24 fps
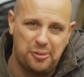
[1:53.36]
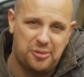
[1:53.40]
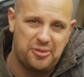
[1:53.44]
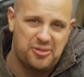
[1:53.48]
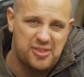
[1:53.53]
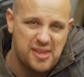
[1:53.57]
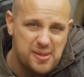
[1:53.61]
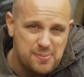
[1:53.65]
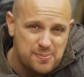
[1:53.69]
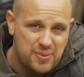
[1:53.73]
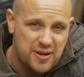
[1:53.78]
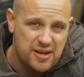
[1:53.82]

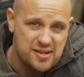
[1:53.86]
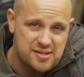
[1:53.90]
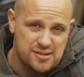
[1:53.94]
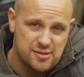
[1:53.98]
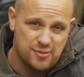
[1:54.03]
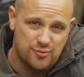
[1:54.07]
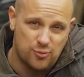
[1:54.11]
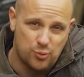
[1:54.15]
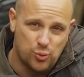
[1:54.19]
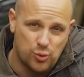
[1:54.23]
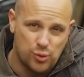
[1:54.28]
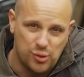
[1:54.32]
thin pieces
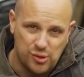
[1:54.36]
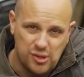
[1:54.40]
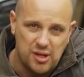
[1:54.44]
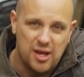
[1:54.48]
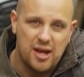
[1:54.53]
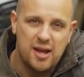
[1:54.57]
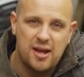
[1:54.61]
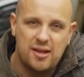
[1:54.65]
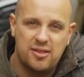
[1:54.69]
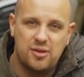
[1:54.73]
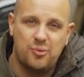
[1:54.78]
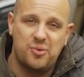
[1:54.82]
of wood
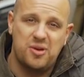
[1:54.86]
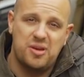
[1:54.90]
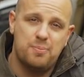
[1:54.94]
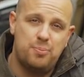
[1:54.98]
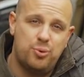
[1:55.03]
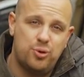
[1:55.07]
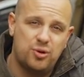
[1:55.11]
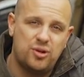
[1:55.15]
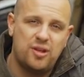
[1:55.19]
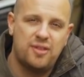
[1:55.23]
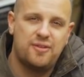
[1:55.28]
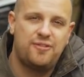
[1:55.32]
that we can
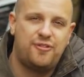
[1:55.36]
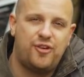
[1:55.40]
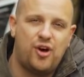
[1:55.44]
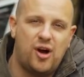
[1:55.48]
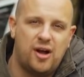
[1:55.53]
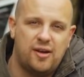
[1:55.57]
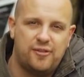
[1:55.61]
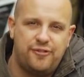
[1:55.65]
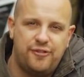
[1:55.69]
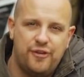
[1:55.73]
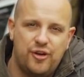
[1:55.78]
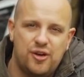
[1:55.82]
put on the
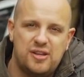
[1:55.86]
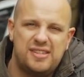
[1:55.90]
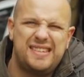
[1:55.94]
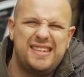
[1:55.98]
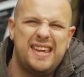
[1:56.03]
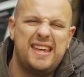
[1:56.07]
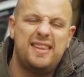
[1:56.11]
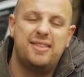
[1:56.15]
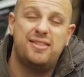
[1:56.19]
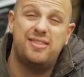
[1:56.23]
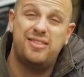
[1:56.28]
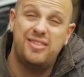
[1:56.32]
fire first,
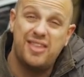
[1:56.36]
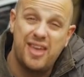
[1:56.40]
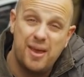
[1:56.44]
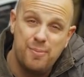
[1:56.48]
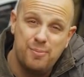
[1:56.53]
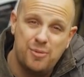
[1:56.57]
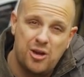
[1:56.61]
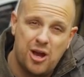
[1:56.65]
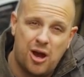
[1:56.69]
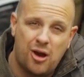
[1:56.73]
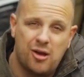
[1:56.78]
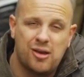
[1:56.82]
get
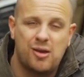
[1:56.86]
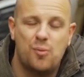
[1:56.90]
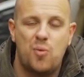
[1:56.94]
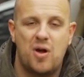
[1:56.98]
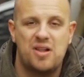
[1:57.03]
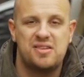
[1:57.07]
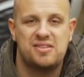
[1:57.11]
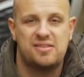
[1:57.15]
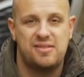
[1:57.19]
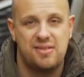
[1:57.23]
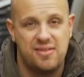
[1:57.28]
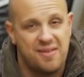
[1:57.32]
them going, and
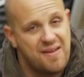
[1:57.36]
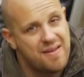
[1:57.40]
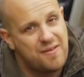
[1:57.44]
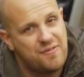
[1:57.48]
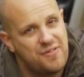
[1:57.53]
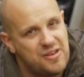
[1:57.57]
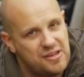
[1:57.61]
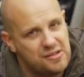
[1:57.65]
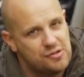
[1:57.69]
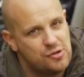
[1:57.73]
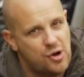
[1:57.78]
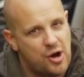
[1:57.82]
once they've
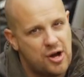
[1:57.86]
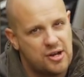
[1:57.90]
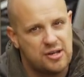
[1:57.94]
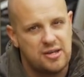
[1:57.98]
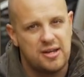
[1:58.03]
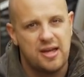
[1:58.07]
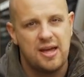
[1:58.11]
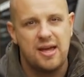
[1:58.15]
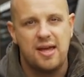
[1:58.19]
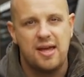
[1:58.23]
ignited,